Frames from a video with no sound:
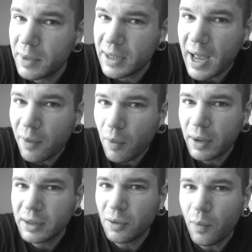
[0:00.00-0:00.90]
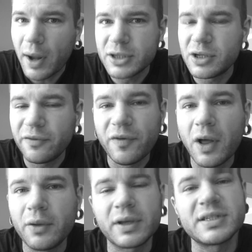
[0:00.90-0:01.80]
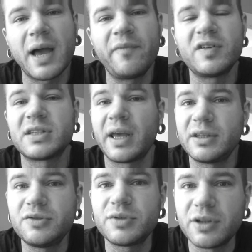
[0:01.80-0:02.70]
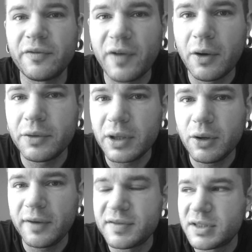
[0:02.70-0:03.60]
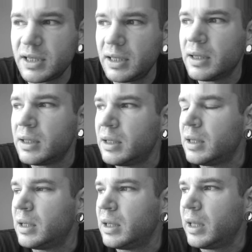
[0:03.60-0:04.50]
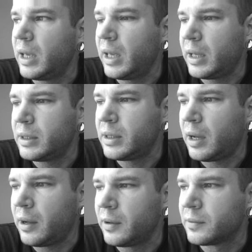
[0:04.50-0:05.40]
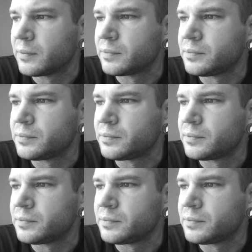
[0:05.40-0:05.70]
me not wanting to watch and follow because obviously I do still follow the UFC, and uh,